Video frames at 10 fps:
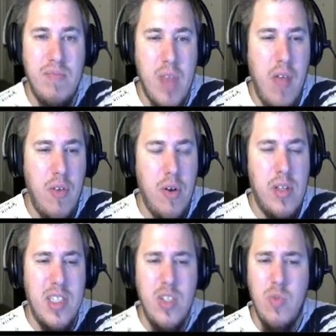either
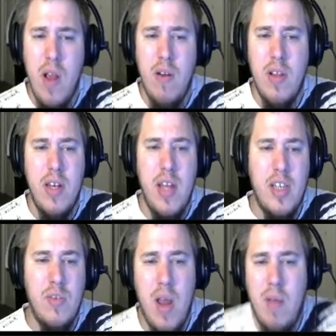this round or the
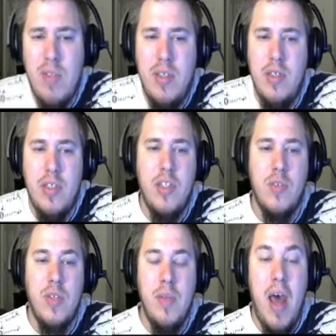next round, but it doesn't
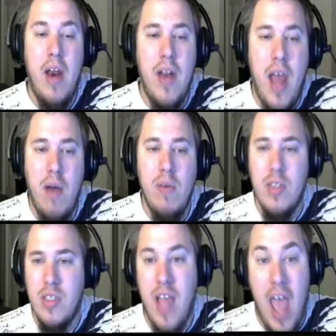really matter now,
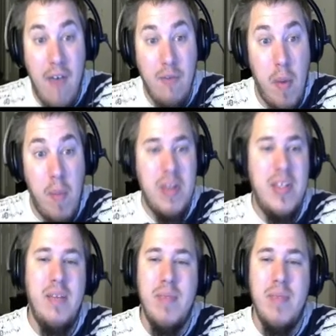because I have him on my team.